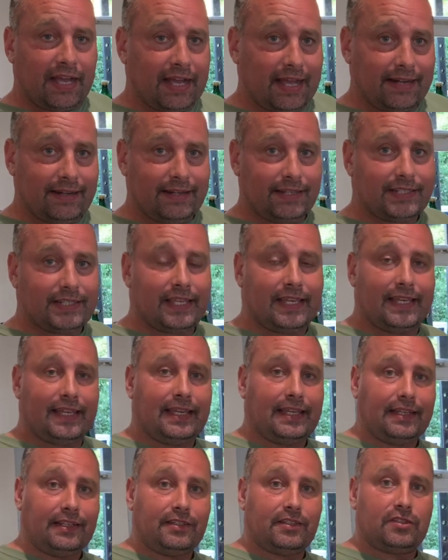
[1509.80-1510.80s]
and its
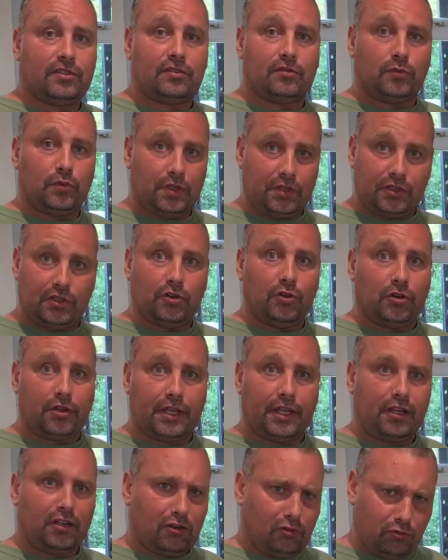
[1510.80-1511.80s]
heat with
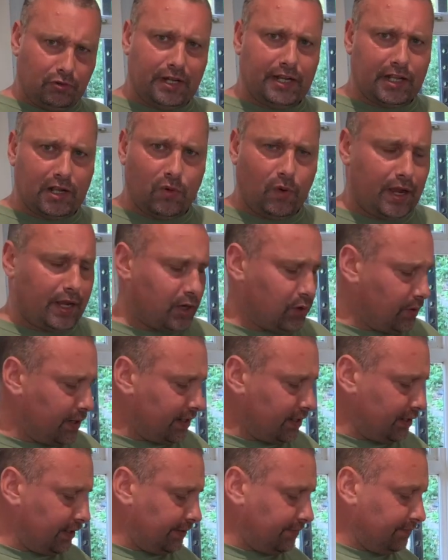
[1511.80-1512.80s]
cooking really quite
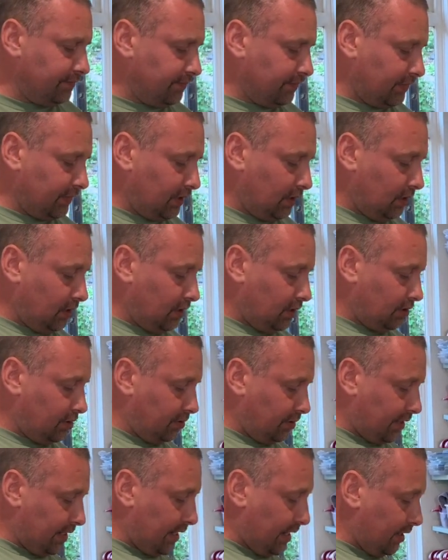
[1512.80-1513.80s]
quickly. So
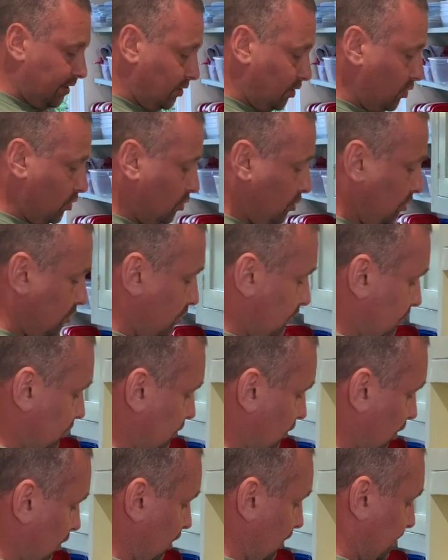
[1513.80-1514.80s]
we're going to add a good
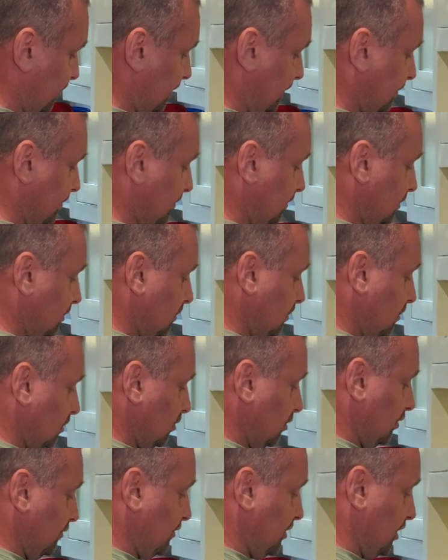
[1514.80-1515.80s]
dollop
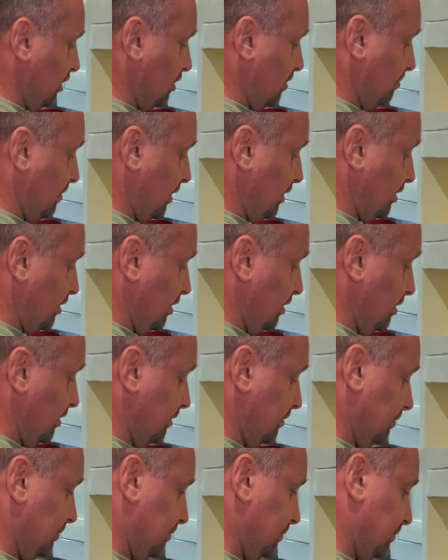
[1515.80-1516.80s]
of Dijon mustard.
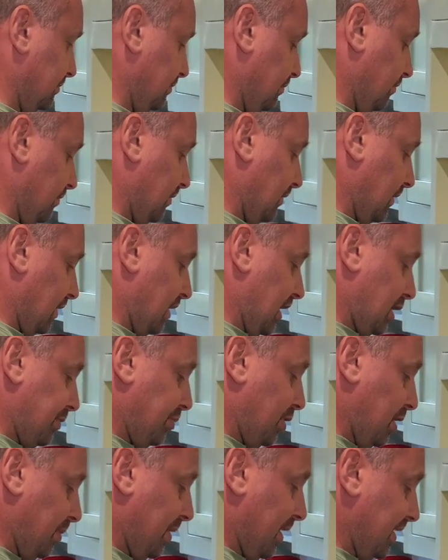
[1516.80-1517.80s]
That's
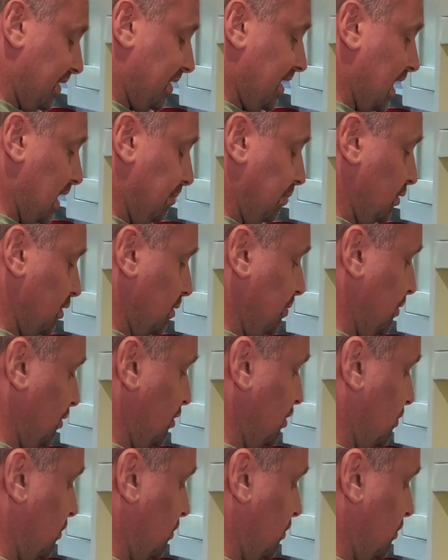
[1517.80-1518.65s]
probably about a tablespoon's